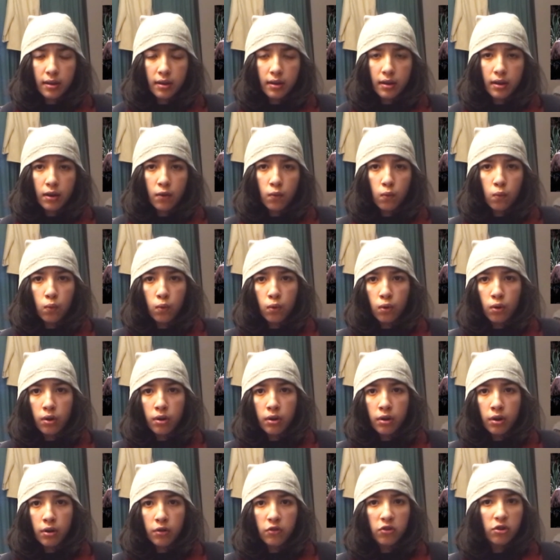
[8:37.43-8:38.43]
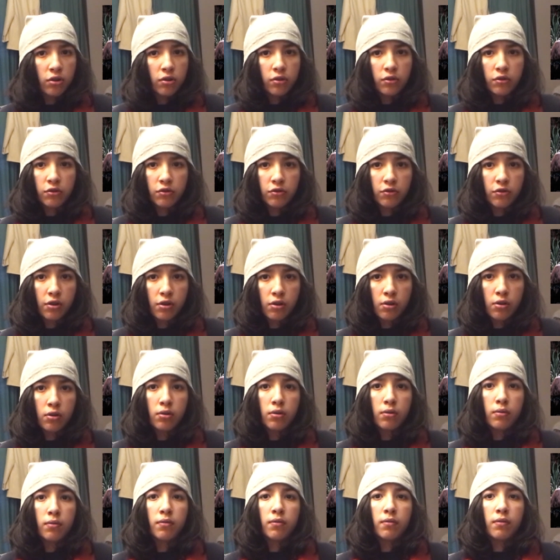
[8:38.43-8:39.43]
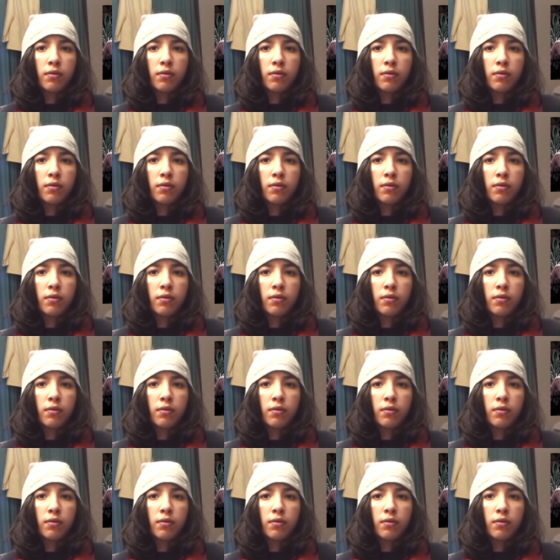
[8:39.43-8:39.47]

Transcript: a warrior turned to stone,